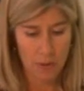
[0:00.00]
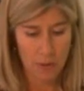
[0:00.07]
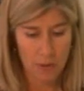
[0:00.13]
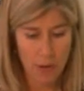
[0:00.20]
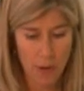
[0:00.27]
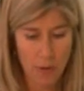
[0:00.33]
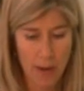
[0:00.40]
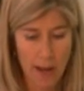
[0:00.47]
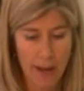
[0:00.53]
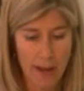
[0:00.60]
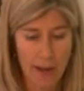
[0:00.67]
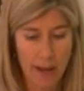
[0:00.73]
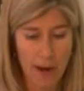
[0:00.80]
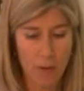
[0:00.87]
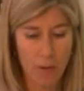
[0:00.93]
So
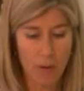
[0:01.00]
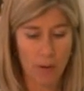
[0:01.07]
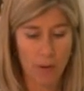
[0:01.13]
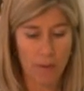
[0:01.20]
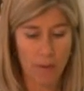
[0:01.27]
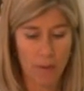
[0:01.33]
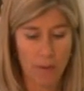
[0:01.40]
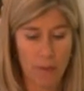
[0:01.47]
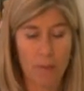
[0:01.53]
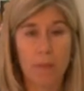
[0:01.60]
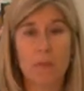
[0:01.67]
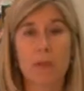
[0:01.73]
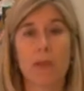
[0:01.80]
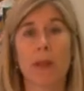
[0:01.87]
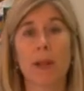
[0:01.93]
at our
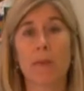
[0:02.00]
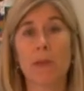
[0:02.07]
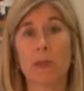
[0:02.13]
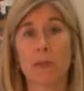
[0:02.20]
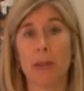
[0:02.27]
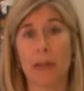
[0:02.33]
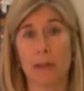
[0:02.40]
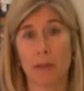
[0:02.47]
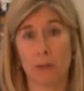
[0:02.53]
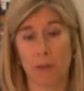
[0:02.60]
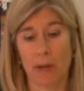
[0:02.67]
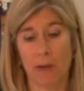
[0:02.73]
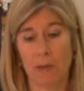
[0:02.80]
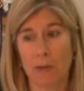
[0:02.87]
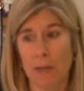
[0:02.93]
selectmen's meeting this
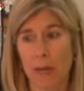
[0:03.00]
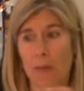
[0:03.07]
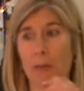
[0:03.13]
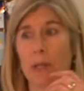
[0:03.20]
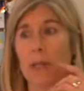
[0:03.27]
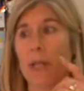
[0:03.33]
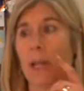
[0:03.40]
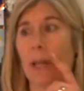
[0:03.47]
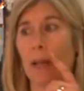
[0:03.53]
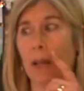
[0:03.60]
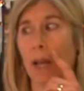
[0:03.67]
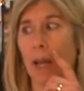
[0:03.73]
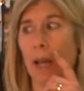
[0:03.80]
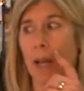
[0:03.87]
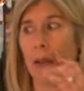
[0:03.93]
week, the selectmen did
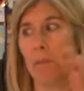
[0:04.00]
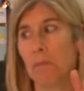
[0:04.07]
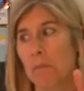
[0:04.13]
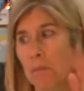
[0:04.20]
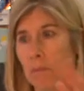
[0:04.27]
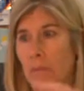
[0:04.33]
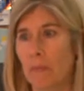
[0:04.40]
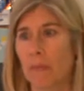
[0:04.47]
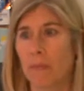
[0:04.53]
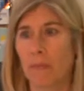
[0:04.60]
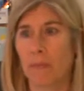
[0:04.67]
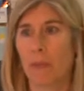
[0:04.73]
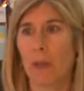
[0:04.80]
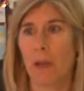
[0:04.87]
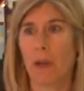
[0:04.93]
a
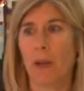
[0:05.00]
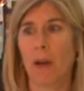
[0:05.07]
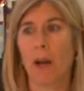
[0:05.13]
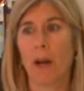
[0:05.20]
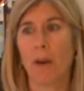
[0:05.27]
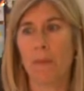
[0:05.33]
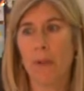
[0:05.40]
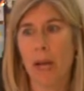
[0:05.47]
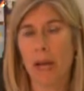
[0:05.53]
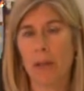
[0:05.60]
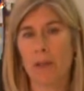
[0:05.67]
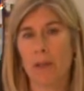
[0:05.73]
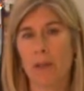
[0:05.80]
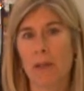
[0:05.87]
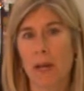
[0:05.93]
um, not
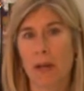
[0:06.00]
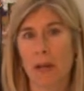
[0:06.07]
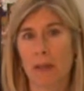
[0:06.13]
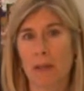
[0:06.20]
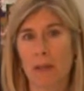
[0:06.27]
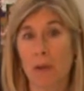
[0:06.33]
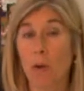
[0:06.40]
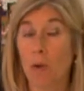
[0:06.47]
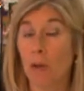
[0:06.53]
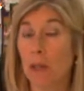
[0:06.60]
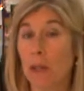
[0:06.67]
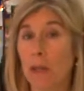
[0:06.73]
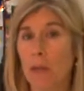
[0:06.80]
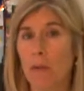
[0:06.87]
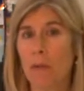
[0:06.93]
a not a
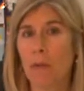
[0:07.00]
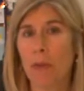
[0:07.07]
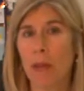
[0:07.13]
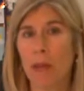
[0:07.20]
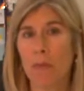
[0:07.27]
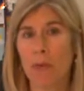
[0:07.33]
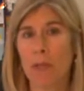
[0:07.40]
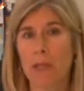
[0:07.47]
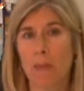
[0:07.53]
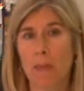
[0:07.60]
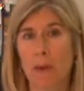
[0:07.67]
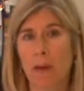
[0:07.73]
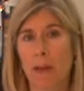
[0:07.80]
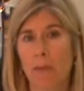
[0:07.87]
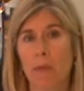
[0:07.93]
totally new thing, but
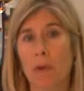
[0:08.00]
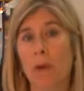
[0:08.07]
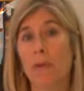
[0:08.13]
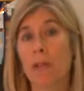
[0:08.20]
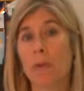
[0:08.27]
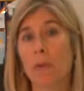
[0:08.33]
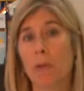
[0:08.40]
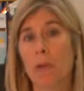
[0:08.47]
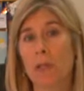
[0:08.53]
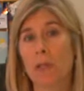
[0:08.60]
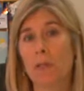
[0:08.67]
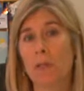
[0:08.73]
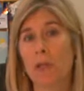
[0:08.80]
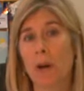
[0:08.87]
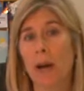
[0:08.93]
something that previous boards
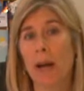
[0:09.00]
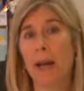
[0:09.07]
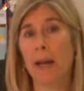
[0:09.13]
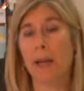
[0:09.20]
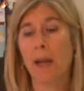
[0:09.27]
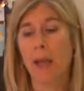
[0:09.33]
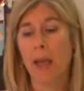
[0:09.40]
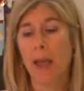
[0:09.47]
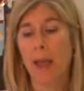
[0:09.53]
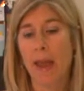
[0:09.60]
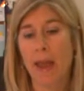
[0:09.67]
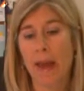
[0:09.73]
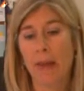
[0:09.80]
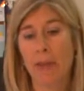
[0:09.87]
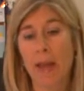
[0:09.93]
have tried,
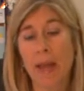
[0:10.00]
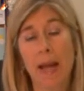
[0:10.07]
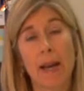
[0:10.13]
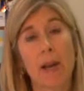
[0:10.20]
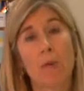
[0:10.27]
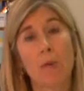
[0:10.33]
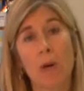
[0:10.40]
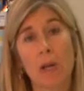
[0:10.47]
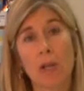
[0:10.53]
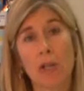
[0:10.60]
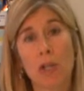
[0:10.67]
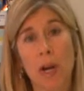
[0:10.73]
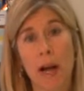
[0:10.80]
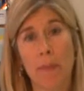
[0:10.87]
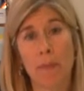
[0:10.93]
and they had a
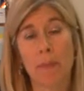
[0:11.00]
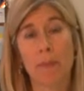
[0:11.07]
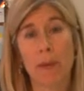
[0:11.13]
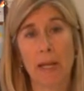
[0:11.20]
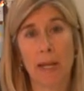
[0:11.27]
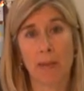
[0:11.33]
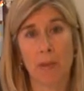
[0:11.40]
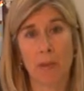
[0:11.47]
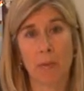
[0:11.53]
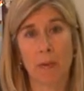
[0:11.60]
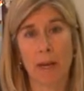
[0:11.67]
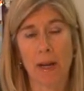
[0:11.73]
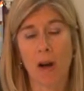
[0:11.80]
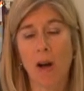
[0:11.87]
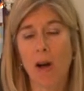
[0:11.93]
workshop meeting this
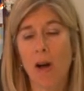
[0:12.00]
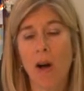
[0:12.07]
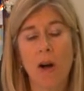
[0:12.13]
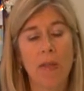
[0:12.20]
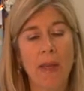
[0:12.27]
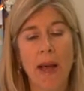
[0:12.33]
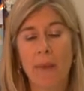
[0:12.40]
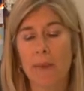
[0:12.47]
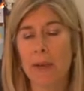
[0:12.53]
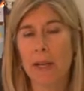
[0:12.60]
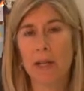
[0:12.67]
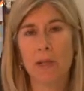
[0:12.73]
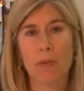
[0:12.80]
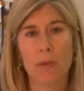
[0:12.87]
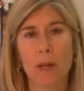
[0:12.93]
week. All, all that
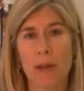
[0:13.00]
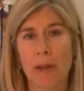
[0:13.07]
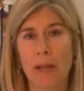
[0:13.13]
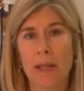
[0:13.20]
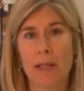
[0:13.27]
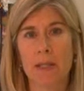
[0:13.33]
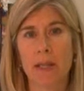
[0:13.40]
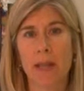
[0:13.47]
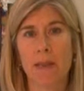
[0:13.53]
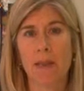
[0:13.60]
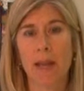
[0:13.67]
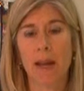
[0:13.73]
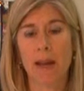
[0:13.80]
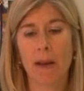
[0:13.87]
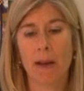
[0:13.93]
means really is that
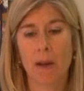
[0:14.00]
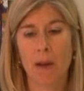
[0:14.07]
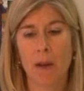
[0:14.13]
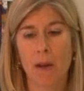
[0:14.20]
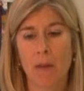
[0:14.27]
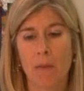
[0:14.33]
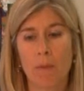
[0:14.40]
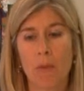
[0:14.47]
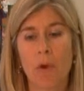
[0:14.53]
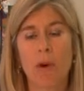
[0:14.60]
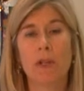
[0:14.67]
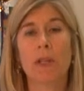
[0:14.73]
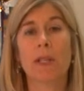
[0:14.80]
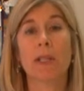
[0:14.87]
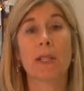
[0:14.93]
they
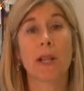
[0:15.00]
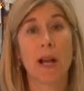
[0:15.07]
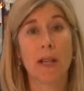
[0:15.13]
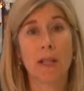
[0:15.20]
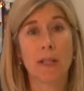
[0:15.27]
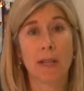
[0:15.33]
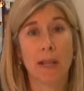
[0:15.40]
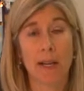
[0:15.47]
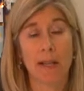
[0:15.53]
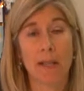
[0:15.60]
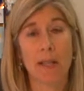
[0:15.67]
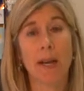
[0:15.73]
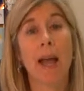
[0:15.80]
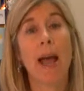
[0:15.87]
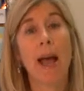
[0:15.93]
more discuss
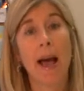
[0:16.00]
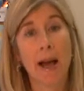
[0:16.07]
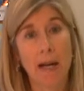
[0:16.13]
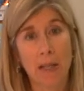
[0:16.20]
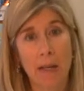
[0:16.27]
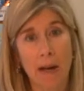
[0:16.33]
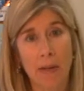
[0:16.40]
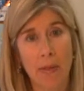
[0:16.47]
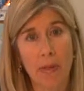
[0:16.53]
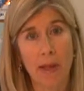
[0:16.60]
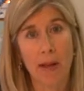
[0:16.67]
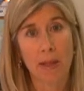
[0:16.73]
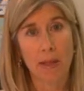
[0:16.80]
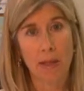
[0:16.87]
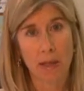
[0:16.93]
things than act on
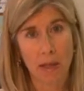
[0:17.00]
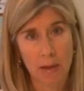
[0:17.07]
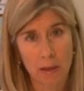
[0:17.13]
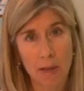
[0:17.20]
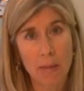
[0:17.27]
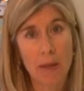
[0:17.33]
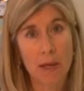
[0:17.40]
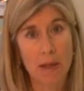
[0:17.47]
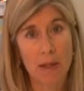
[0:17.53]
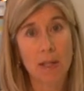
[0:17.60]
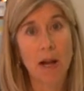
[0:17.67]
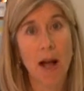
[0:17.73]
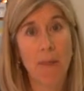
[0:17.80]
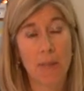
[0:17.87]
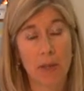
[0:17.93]
things, and they limited the
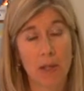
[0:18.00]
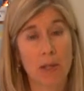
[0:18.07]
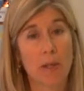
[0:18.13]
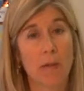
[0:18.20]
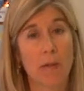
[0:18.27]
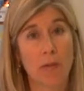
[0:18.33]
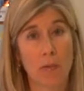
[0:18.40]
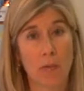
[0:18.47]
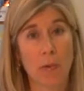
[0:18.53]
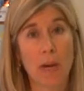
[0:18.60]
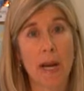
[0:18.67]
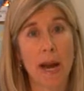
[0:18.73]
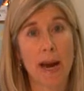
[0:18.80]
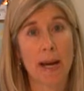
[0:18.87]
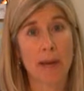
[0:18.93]
topics to
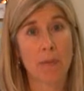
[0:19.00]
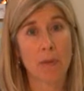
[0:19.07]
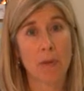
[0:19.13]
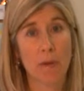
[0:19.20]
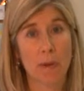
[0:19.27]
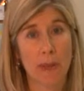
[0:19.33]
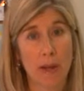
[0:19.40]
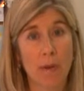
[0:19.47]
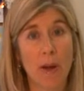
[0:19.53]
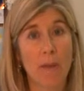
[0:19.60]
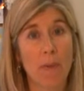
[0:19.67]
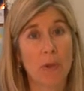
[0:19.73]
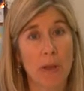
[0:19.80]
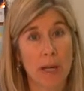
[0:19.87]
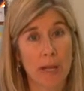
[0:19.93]
three items so that they would
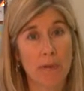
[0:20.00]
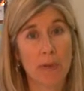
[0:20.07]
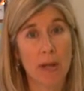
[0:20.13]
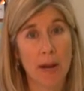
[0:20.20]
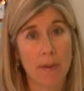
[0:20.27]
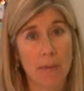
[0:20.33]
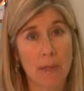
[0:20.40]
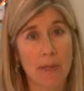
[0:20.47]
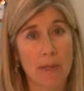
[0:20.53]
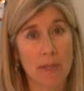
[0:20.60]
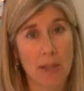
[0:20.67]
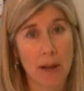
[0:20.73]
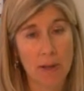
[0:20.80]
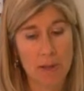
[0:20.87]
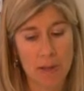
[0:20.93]
have plenty of time to
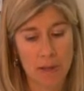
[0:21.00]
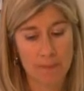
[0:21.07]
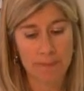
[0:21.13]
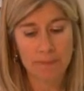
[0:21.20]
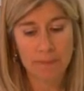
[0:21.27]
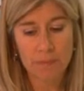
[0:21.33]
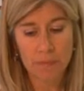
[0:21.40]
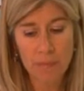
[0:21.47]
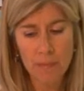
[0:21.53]
discuss them.